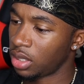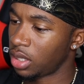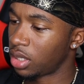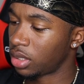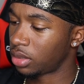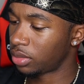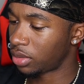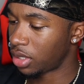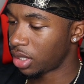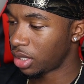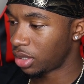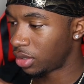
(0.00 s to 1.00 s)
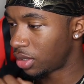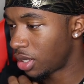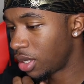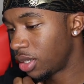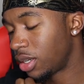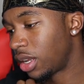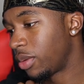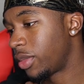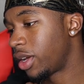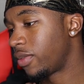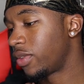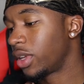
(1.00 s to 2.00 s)
Yeah, kid, kid, never
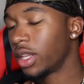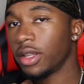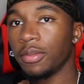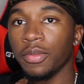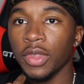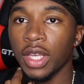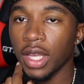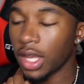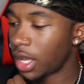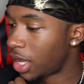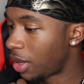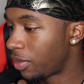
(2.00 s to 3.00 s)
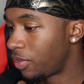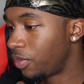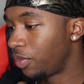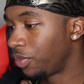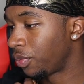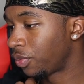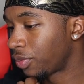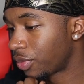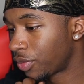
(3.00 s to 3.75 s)
mind, forget it. Um.